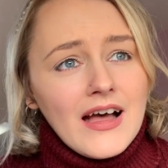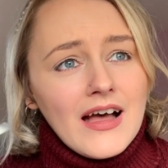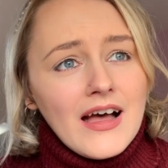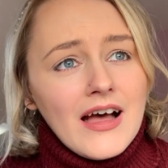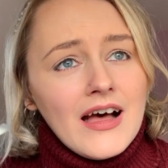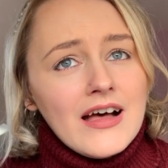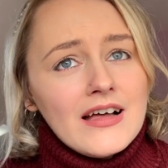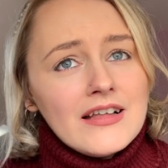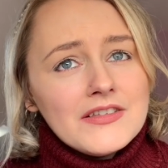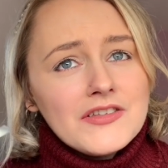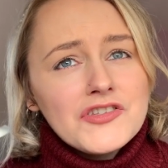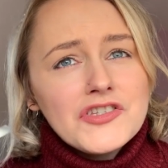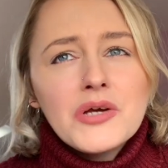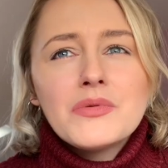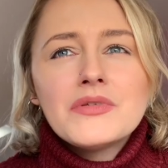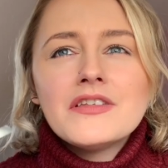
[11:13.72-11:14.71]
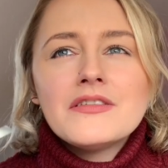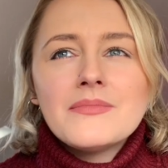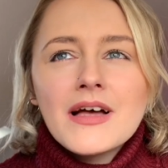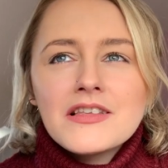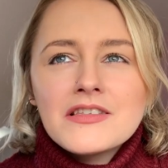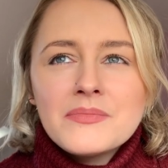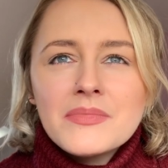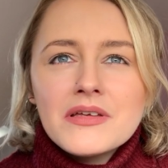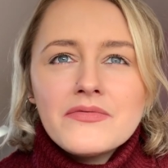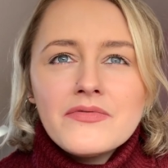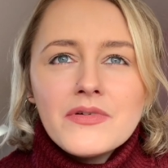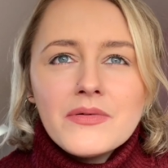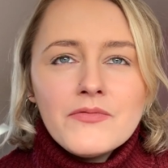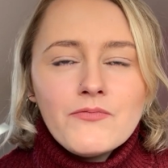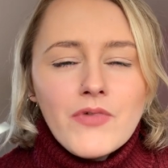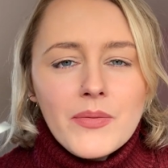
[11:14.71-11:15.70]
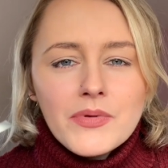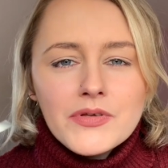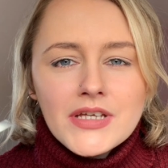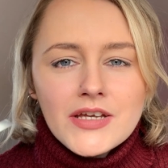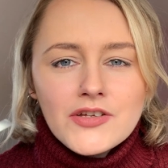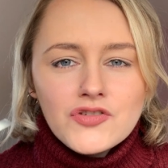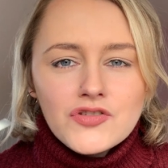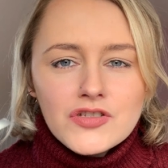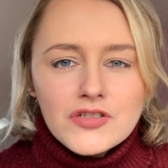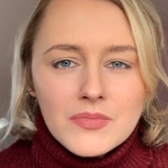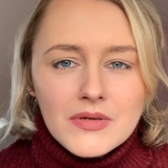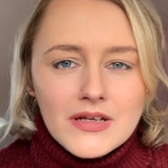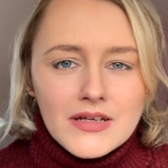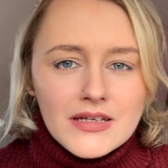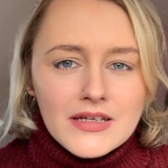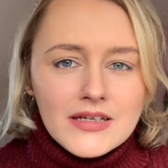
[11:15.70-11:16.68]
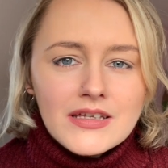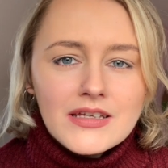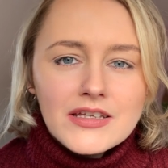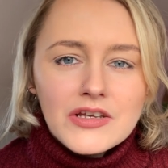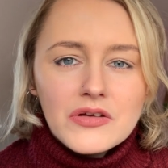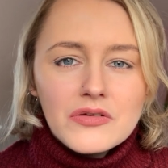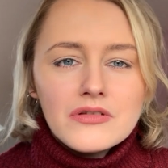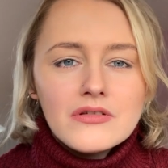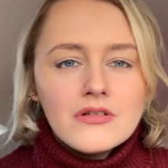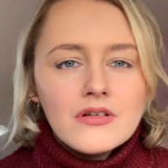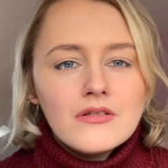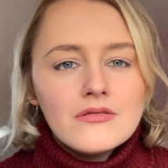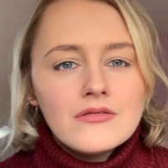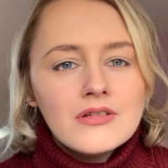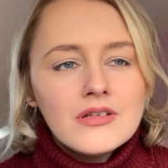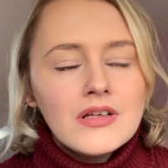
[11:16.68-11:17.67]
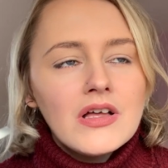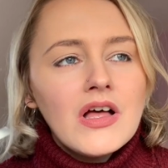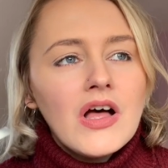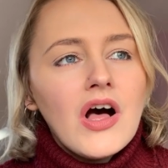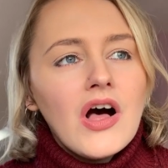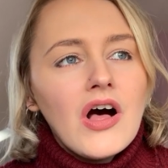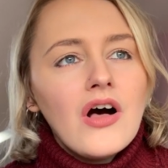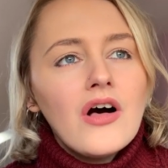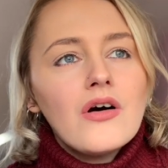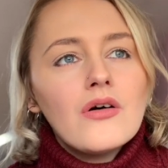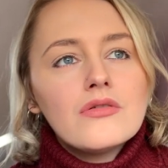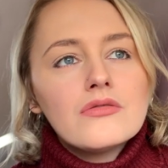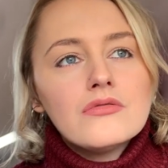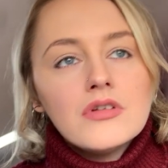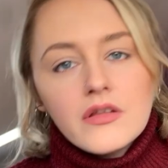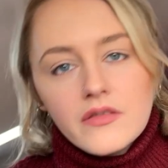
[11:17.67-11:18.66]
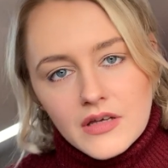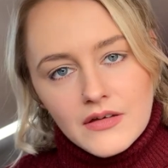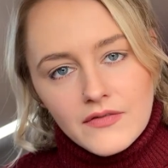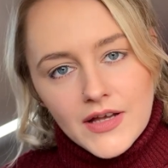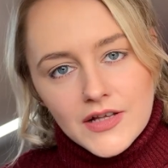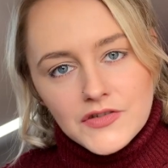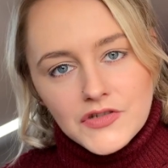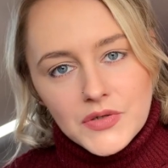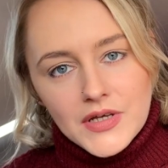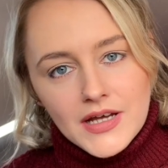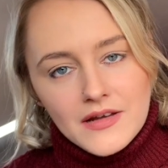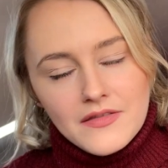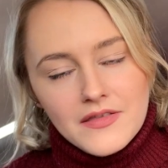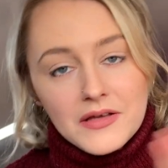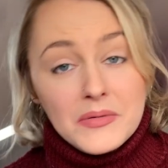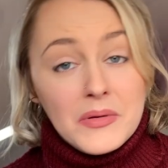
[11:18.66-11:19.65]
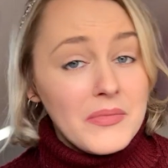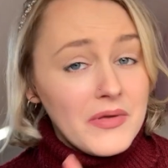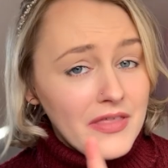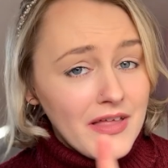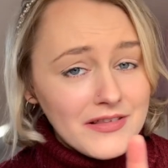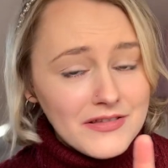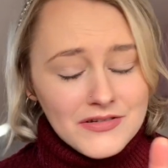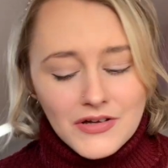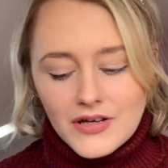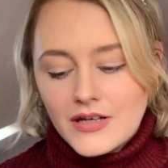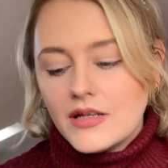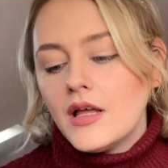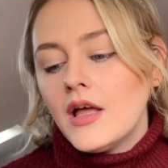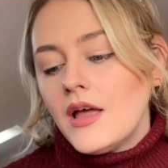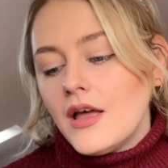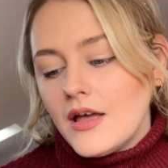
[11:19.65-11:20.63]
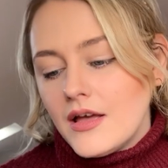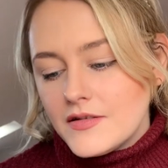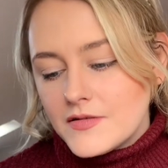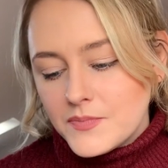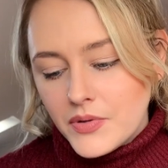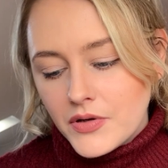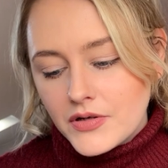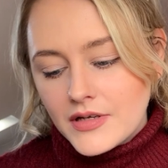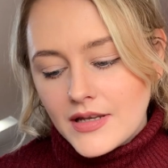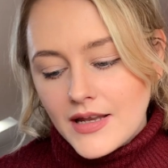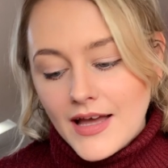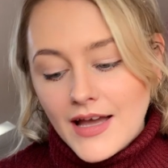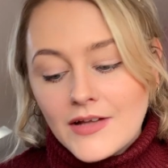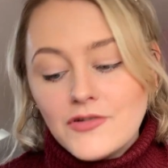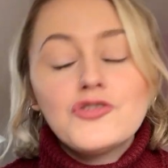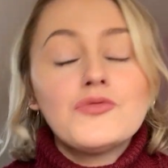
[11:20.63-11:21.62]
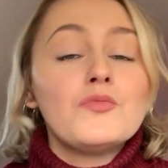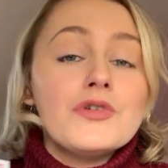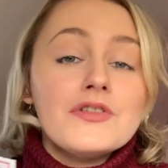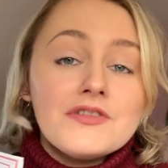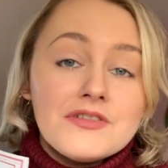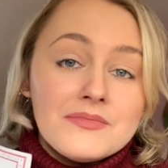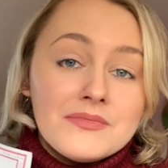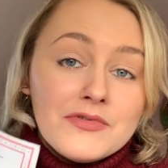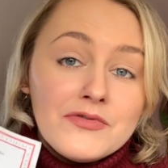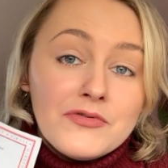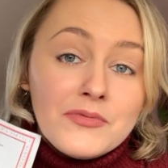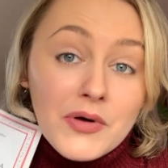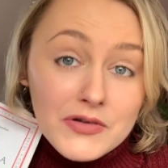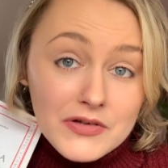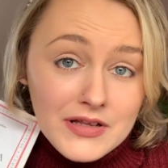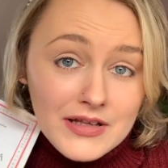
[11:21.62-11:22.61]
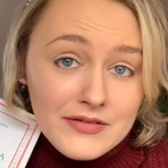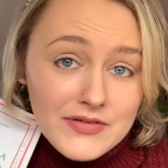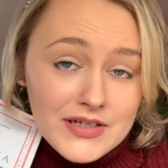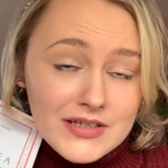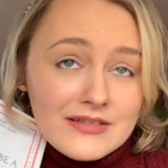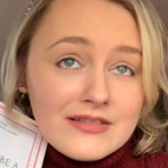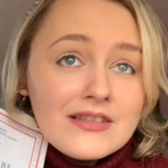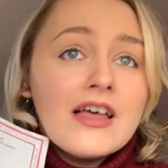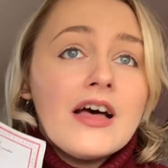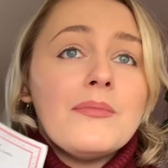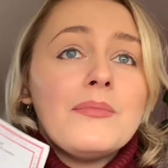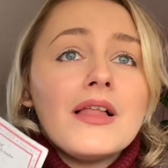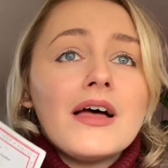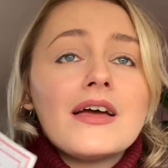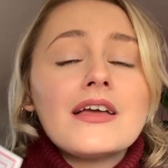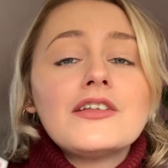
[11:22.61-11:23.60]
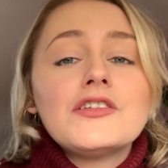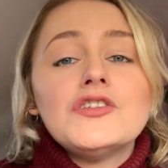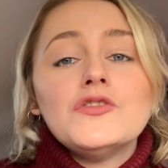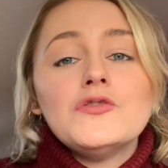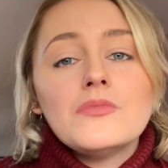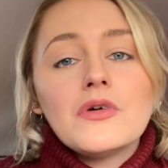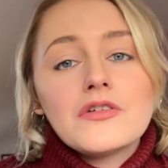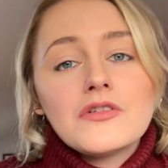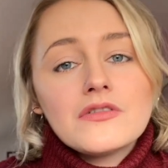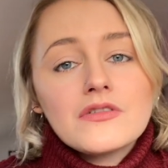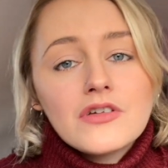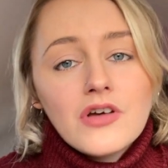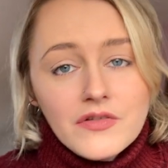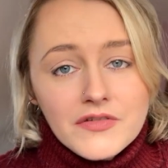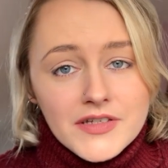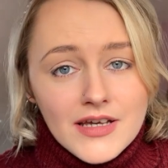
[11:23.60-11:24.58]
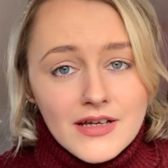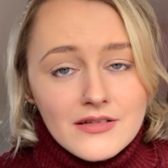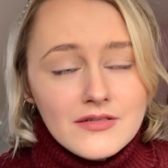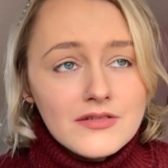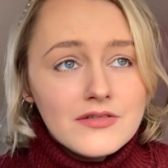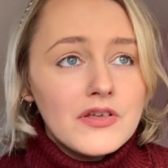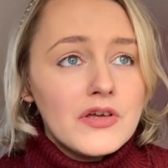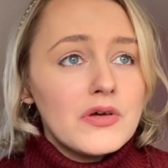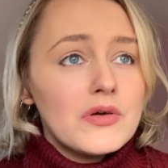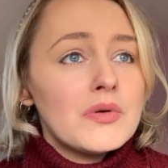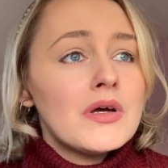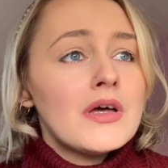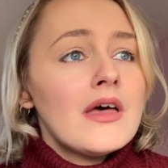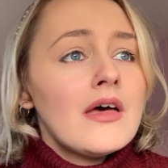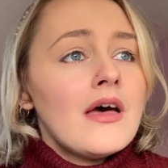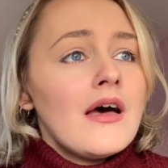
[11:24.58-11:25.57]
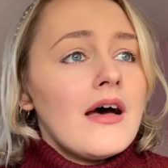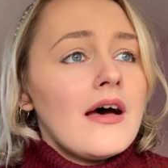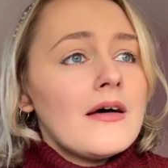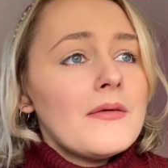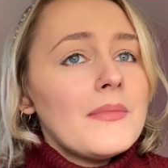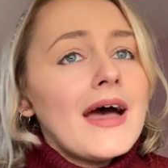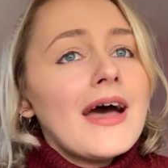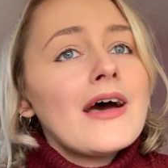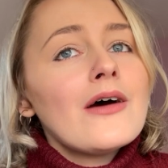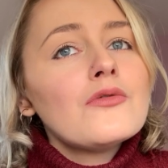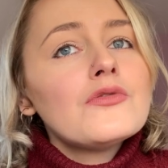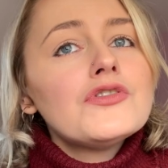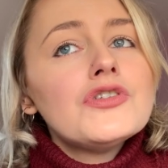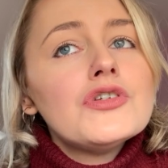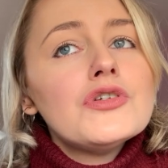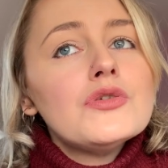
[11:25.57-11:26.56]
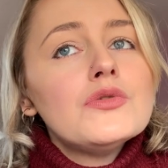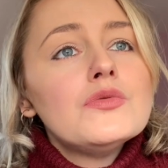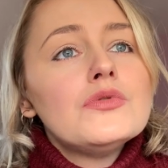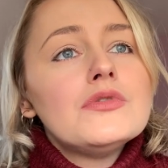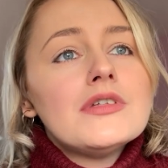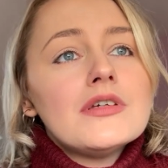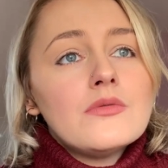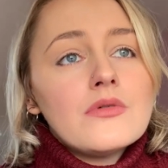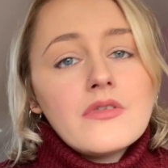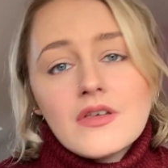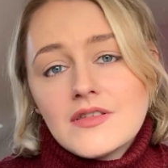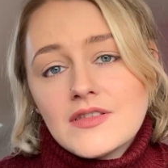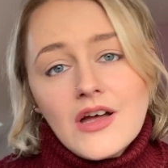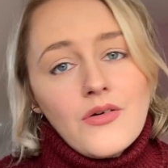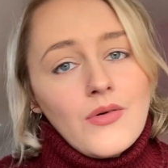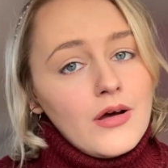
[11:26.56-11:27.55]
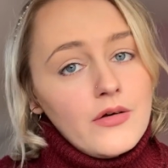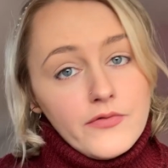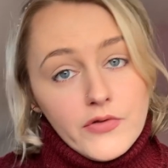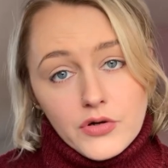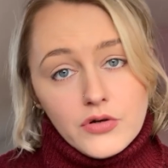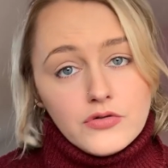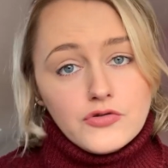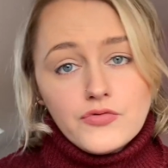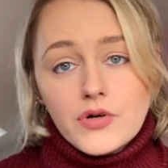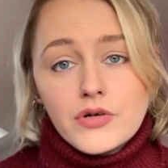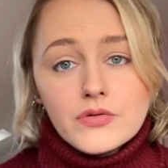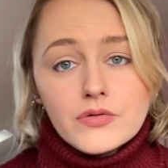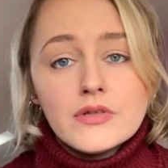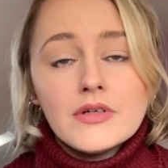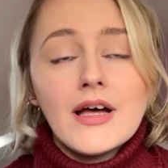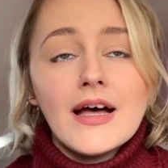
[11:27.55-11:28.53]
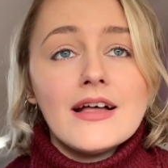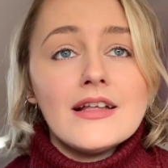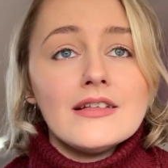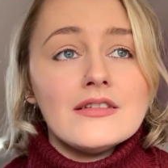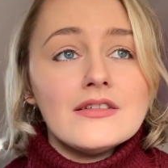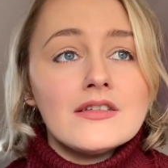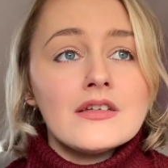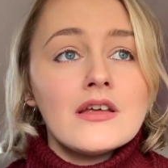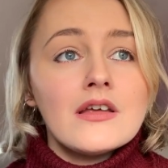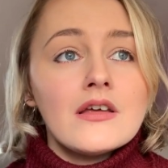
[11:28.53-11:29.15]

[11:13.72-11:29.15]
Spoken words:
And Stoicism has a bit of a reputation to be, you know, oh, nothing affects you kind of thing. But that's not it. It's putting ancient wisdom for modern living, applying it to modern contexts. So how to deal with things that are out of your control and